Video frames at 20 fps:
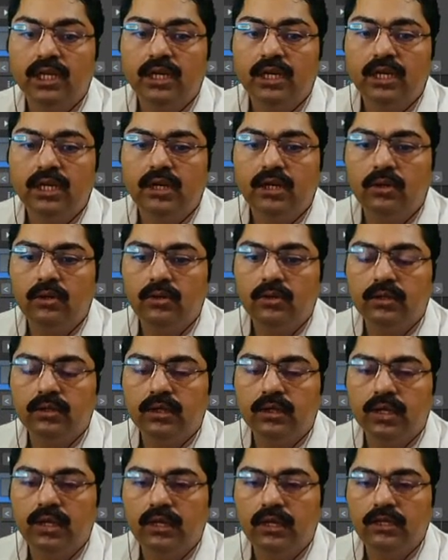
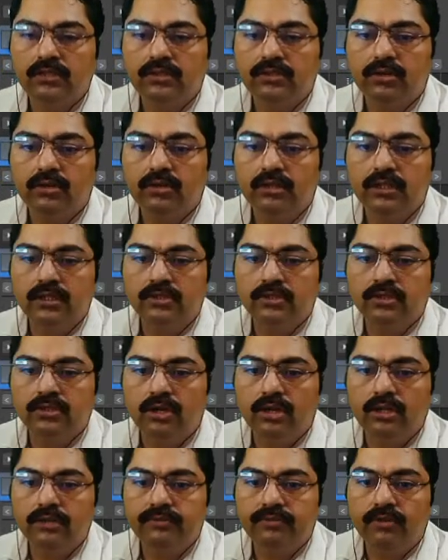Okay,
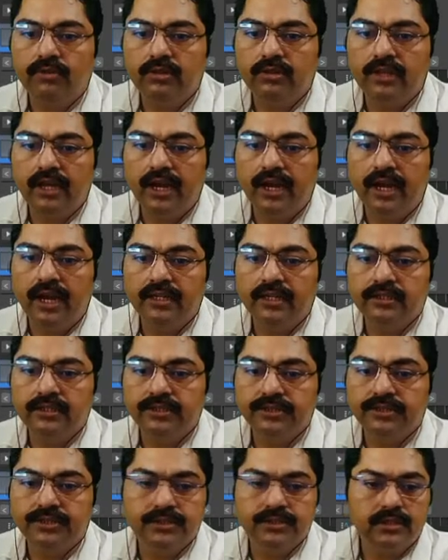sorry for that.
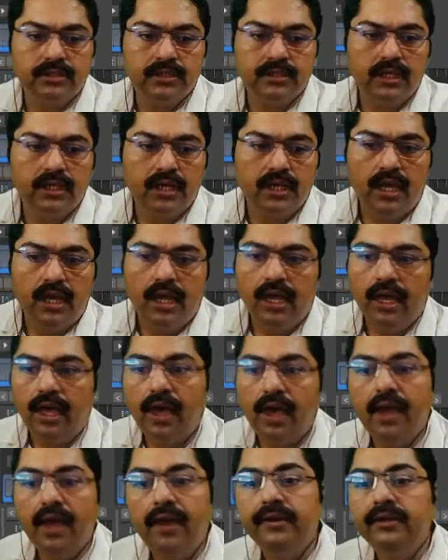
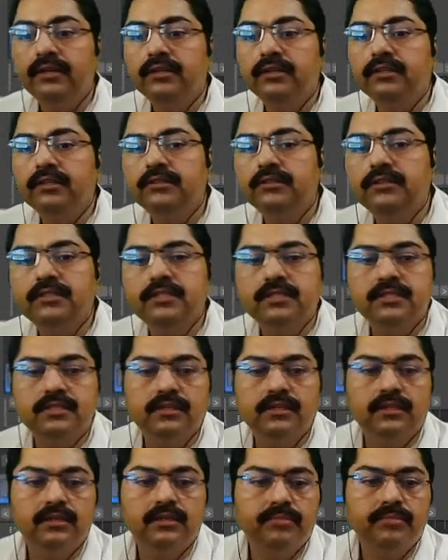And this is
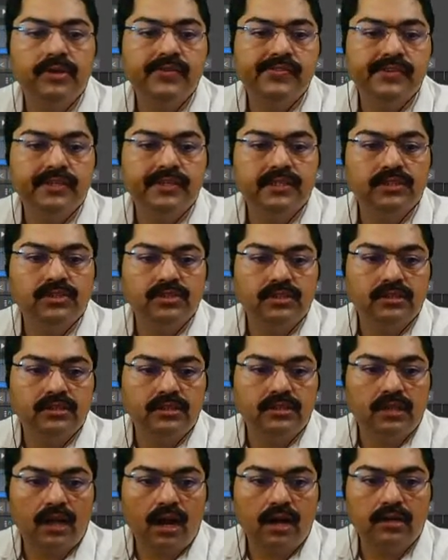a basic
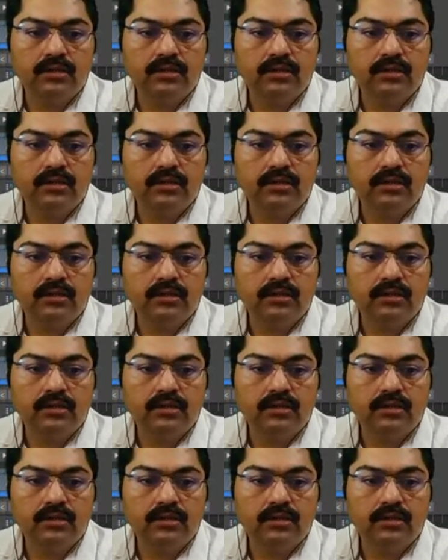start